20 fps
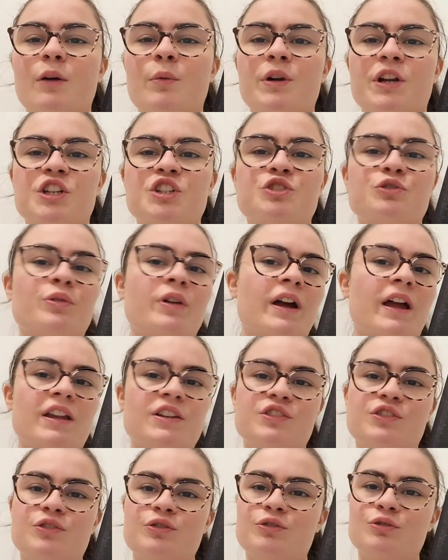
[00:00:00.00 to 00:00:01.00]
want to try
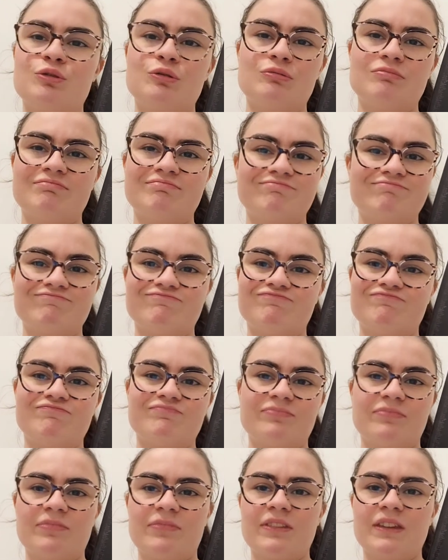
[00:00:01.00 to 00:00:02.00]
to
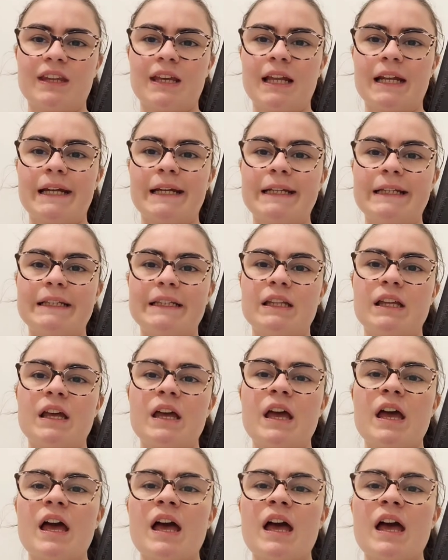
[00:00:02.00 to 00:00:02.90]
get it in.